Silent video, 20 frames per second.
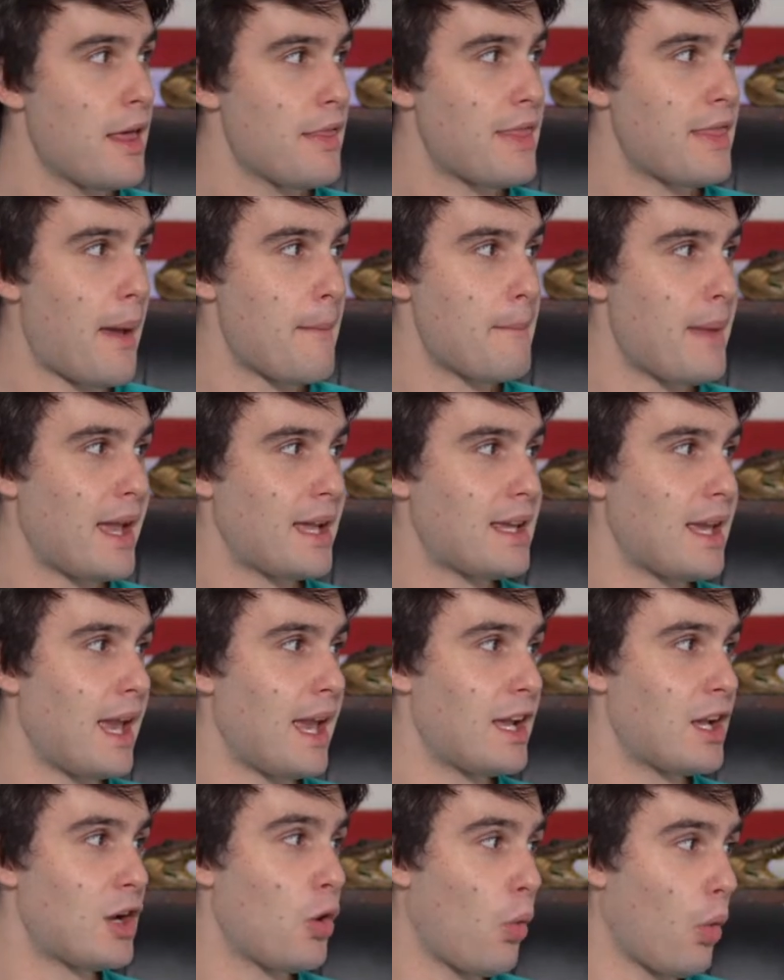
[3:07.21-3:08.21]
that make
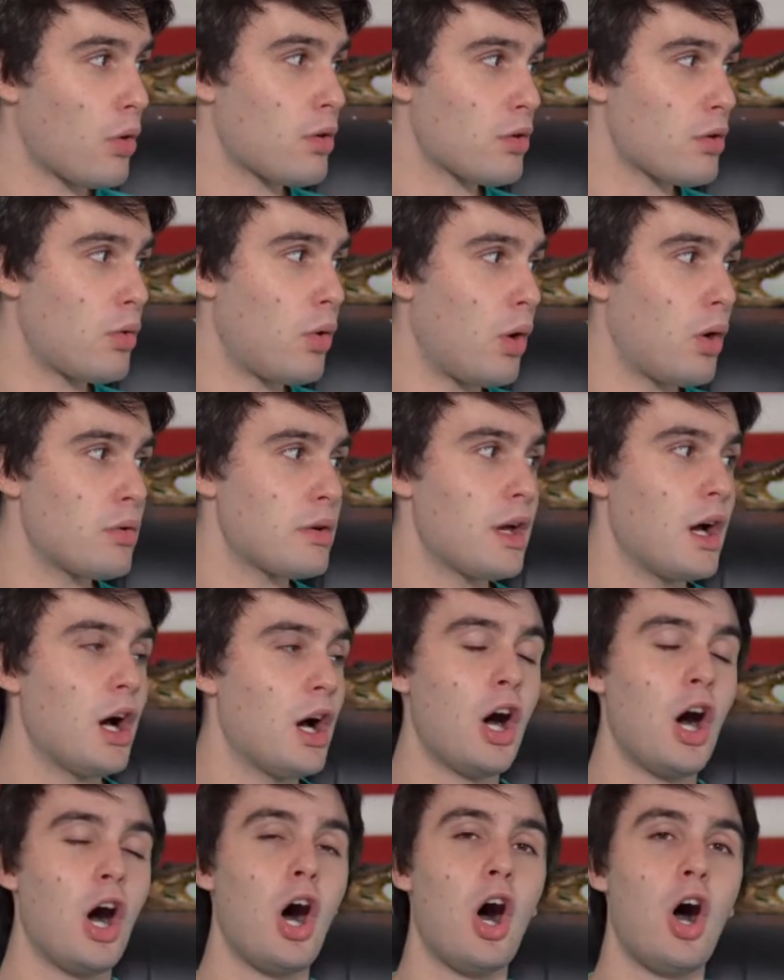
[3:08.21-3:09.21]
a quote unquote
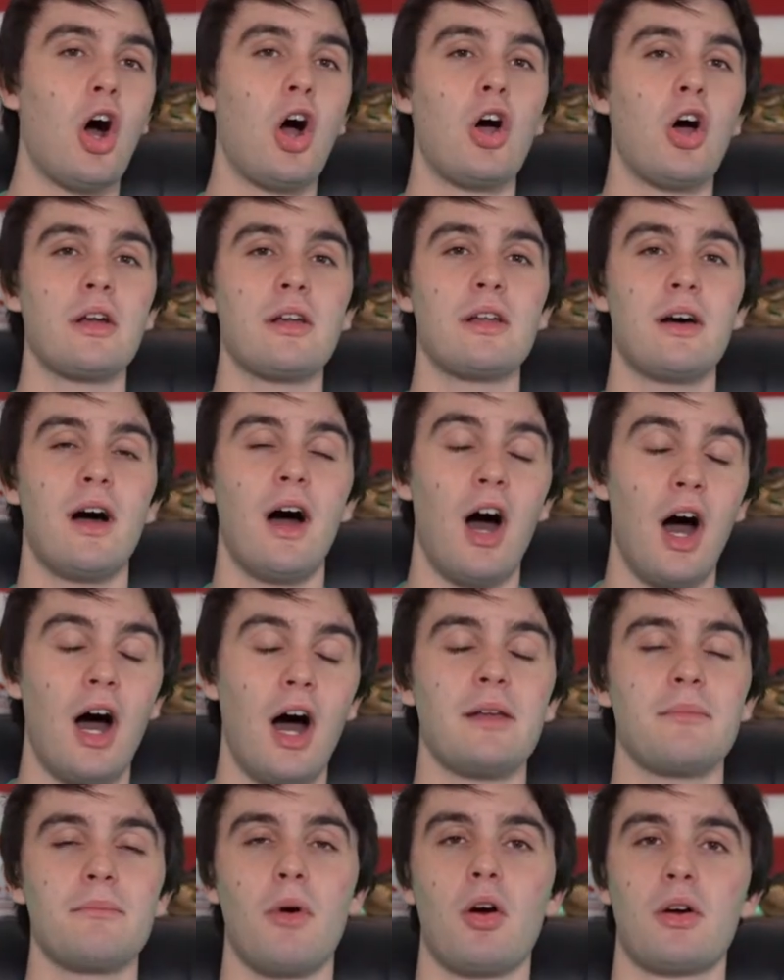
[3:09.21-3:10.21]

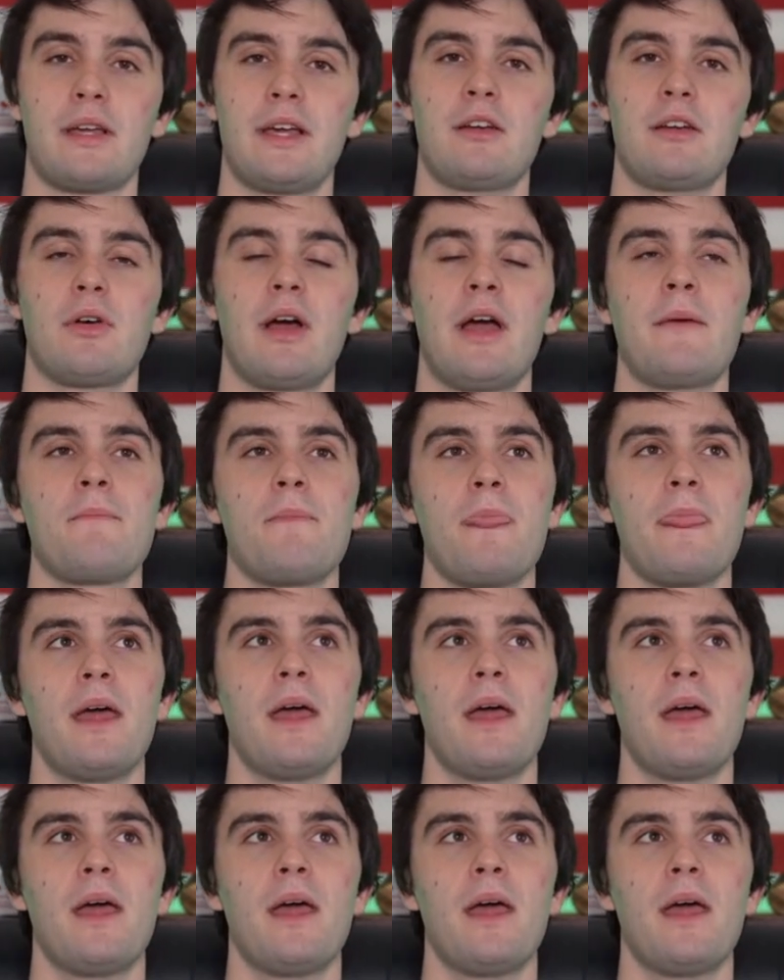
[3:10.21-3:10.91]
hot market, right?